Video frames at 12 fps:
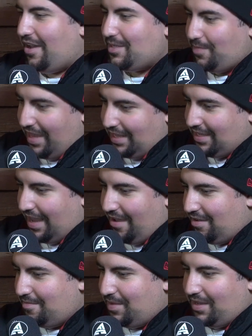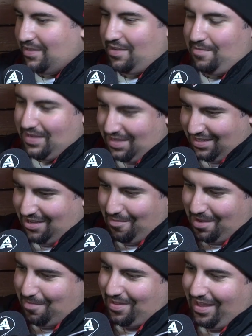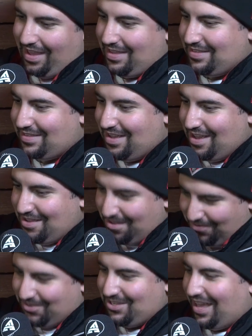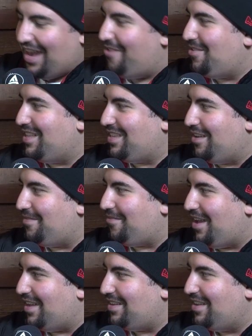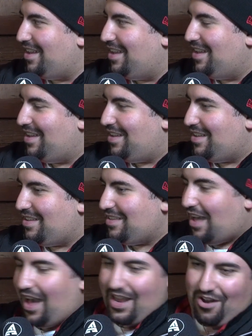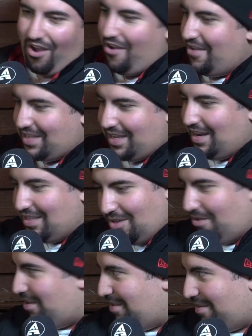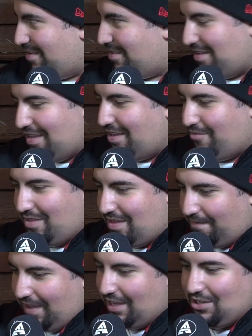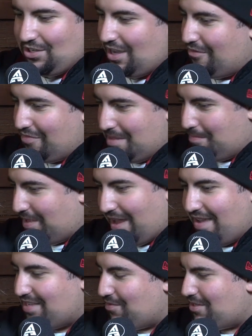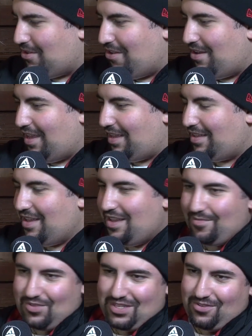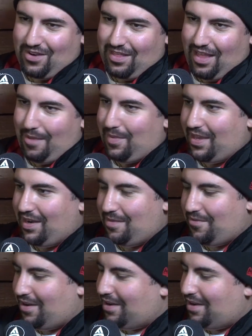guys being down because you're missing so many plays, you've also had a really tough run. Yep. I know it's going to turn. Yeah, with the fixture, with the players returning, I'm just sort of lapping it up